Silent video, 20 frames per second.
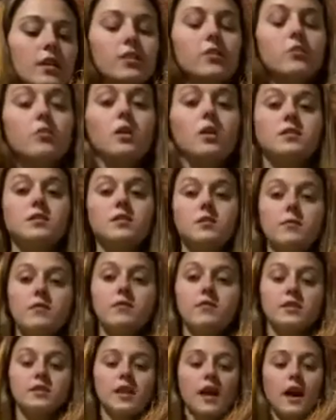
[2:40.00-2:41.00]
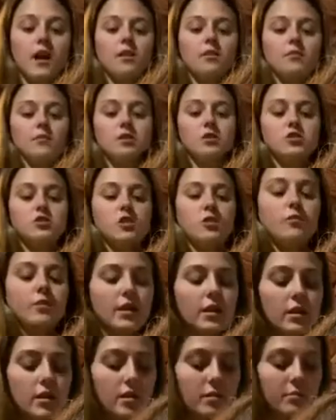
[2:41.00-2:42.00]
want some of the towel to be
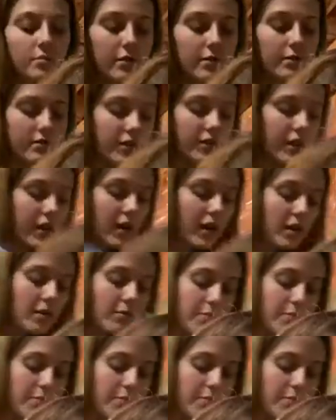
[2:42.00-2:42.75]
showing above the cape.